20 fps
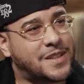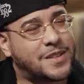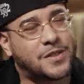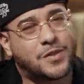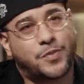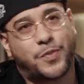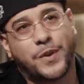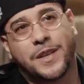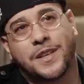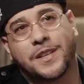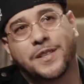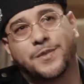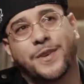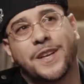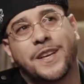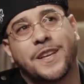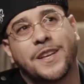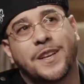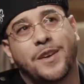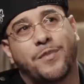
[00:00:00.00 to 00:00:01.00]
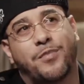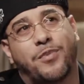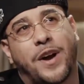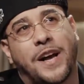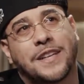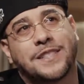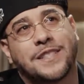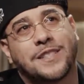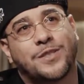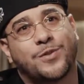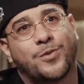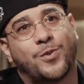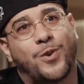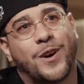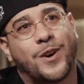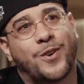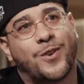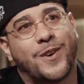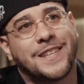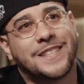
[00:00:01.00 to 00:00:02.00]
Speaking of your process, is
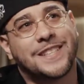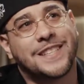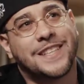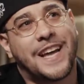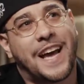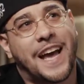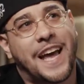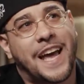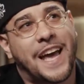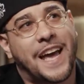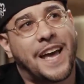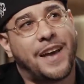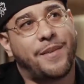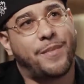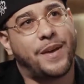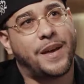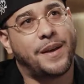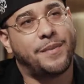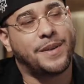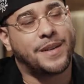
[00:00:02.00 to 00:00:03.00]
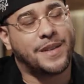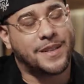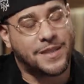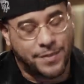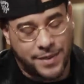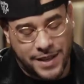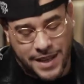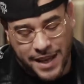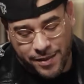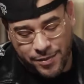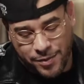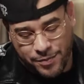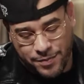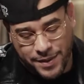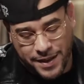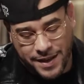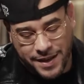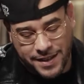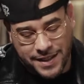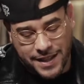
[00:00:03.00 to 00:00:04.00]
one question I had, man, because it became a
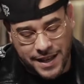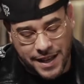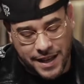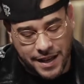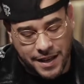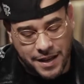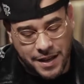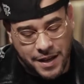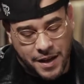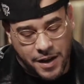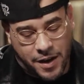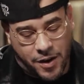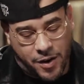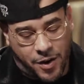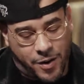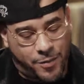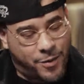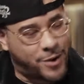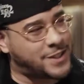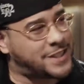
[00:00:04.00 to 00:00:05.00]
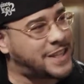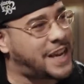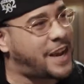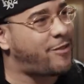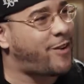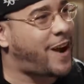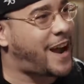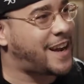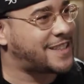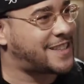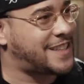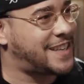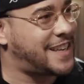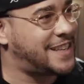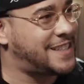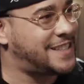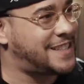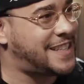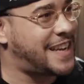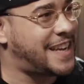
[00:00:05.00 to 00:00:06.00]
big thing. On J Rock's
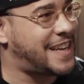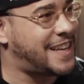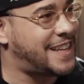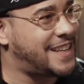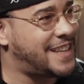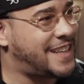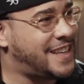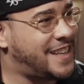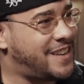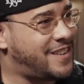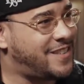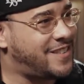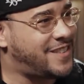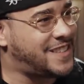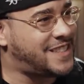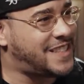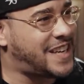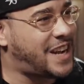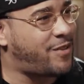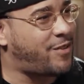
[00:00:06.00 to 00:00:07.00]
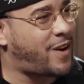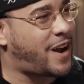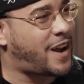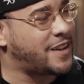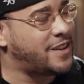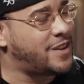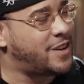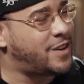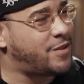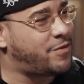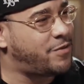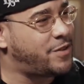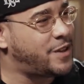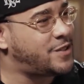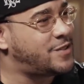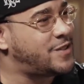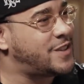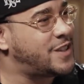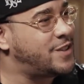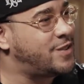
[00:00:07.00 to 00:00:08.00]
King's Dead, with J Rock,
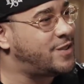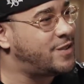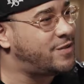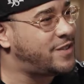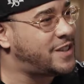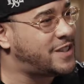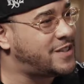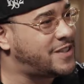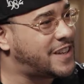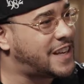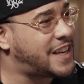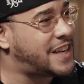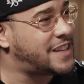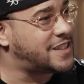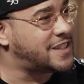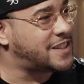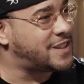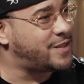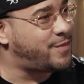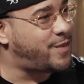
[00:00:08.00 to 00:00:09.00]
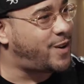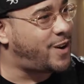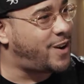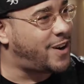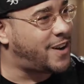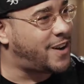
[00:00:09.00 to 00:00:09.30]
featuring you and featuring Kendrick Lamar.